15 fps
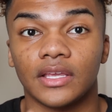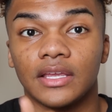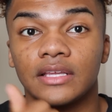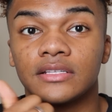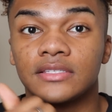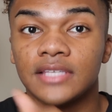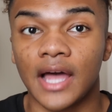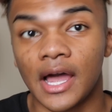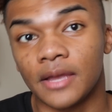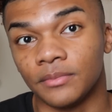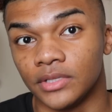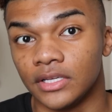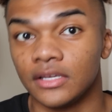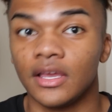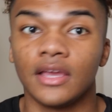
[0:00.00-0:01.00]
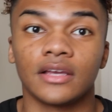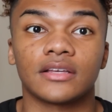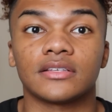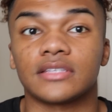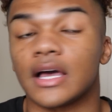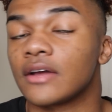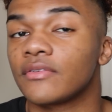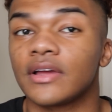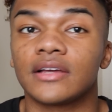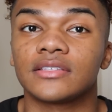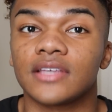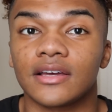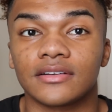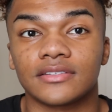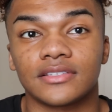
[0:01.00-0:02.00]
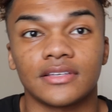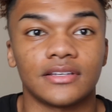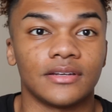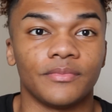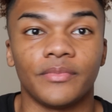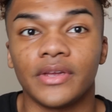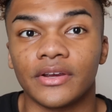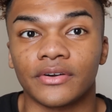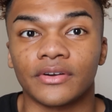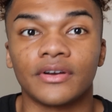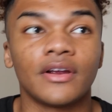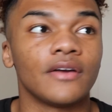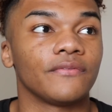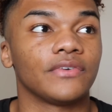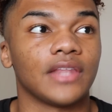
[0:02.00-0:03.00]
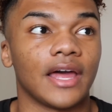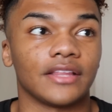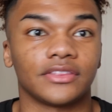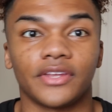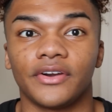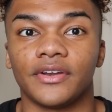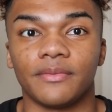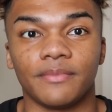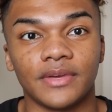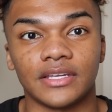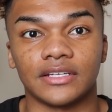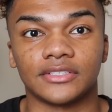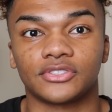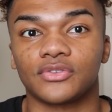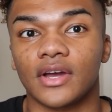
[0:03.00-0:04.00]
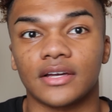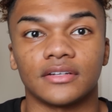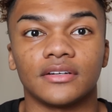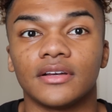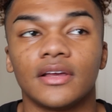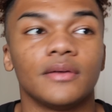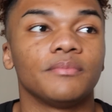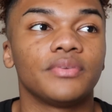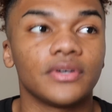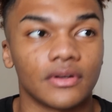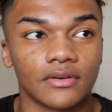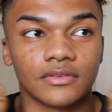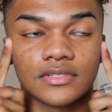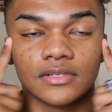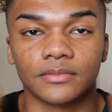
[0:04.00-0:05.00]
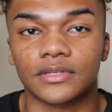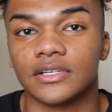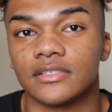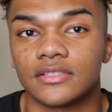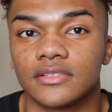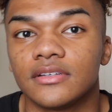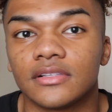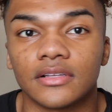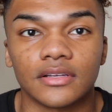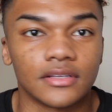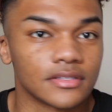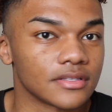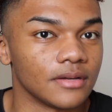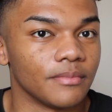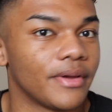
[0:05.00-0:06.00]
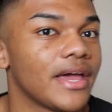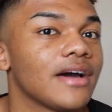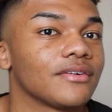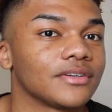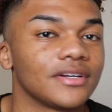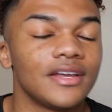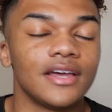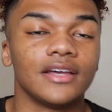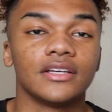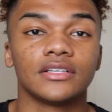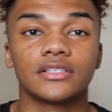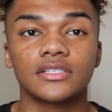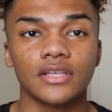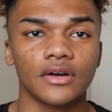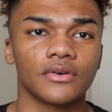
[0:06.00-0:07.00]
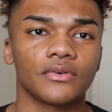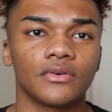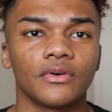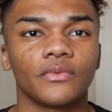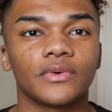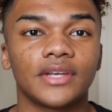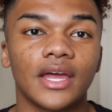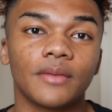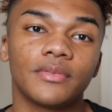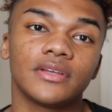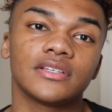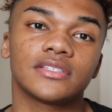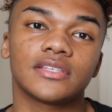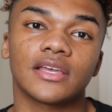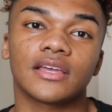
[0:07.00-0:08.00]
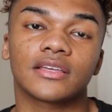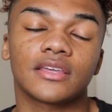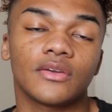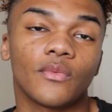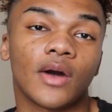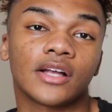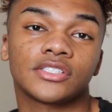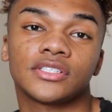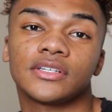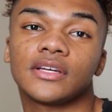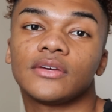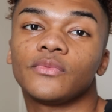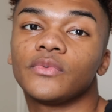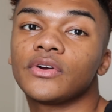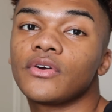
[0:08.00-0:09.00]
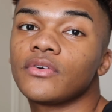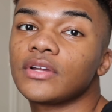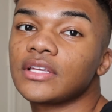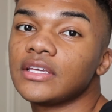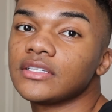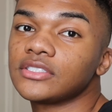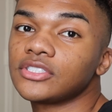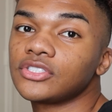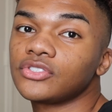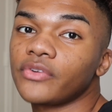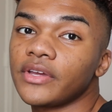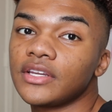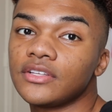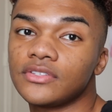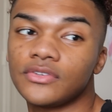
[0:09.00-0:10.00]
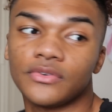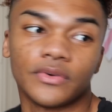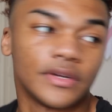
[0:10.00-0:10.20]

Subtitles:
and timely, because I don't have time to sit in the mirror for like 30 minutes trying to put on some concealer and some powder. So with that being said, keep watching and we're going to get straight into